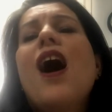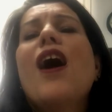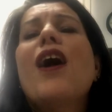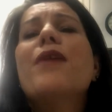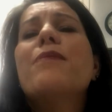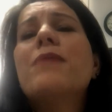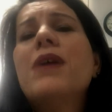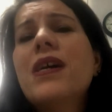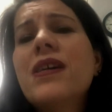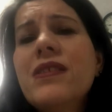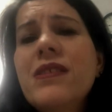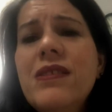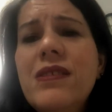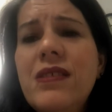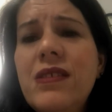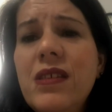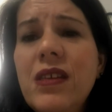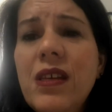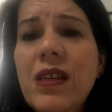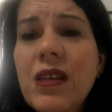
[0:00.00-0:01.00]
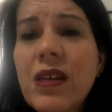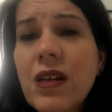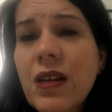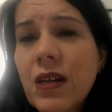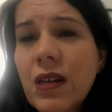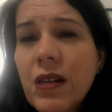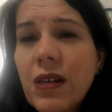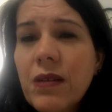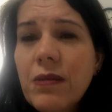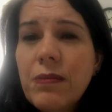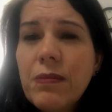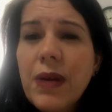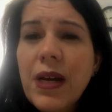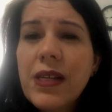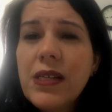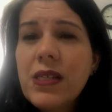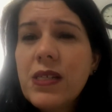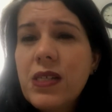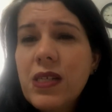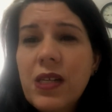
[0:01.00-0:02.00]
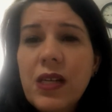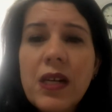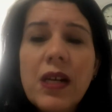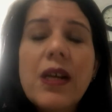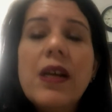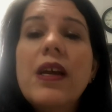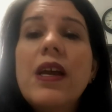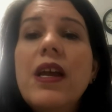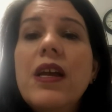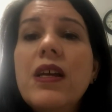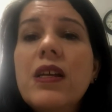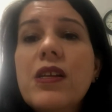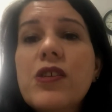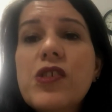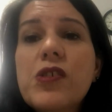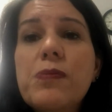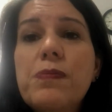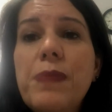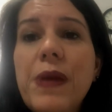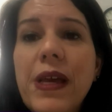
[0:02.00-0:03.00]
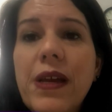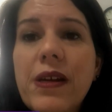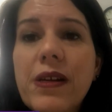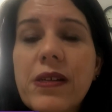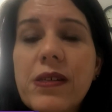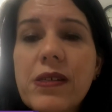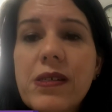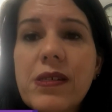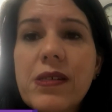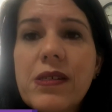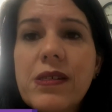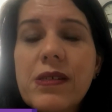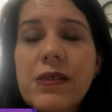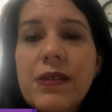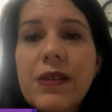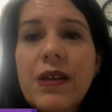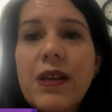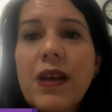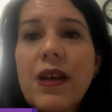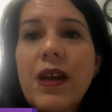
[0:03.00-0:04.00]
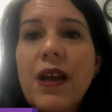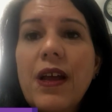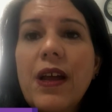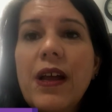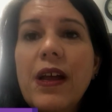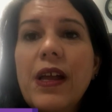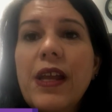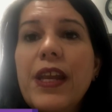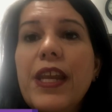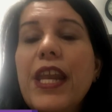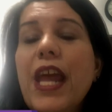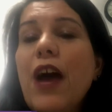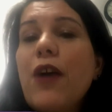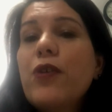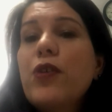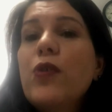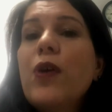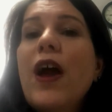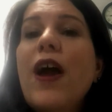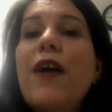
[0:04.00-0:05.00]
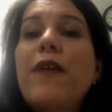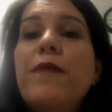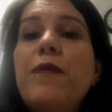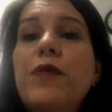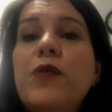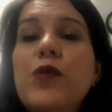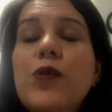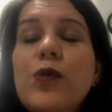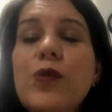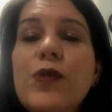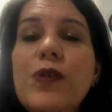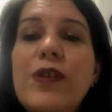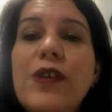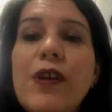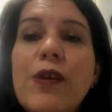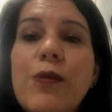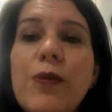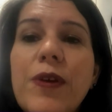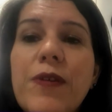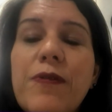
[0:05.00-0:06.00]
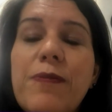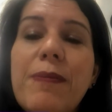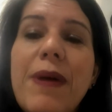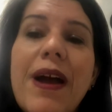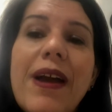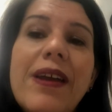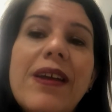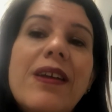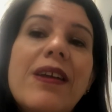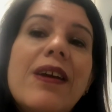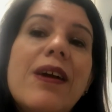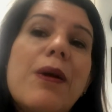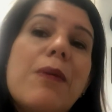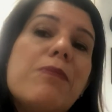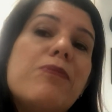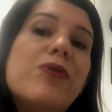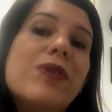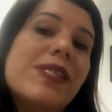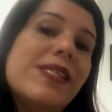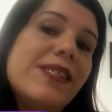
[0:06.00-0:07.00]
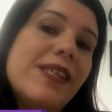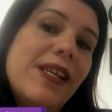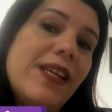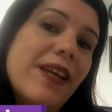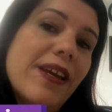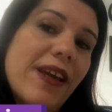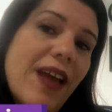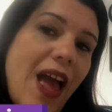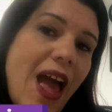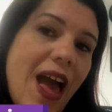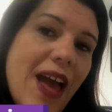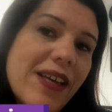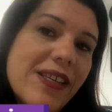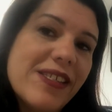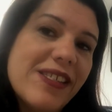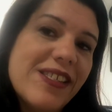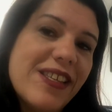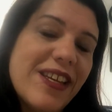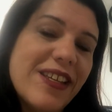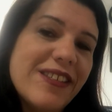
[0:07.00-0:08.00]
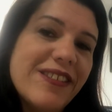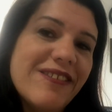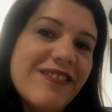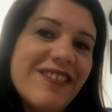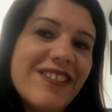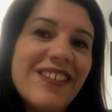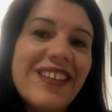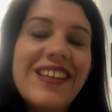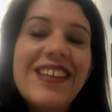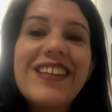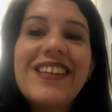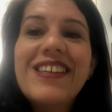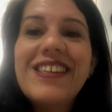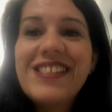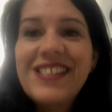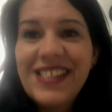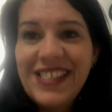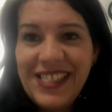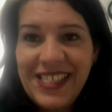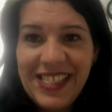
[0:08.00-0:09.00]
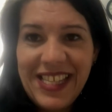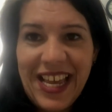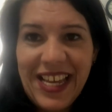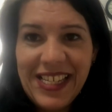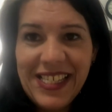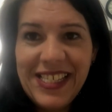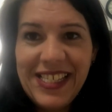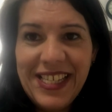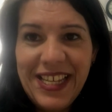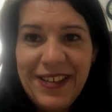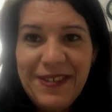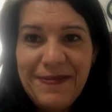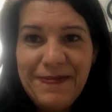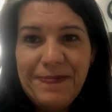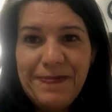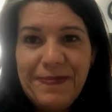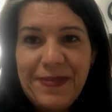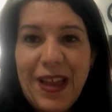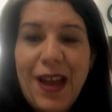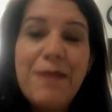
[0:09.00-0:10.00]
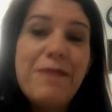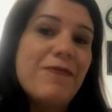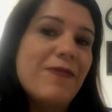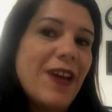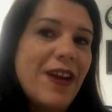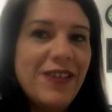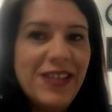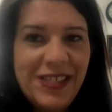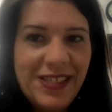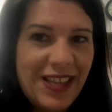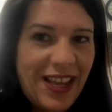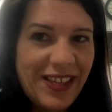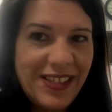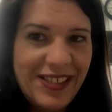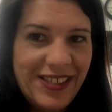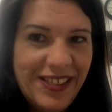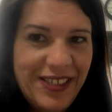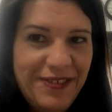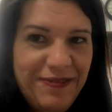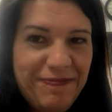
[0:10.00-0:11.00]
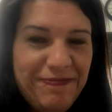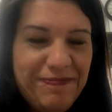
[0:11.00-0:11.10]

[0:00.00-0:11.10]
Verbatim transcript: Hi, my dear, my dear English speakers. Now you have to deal with my Brazilian accent. Is it sexy? I'm very sexy.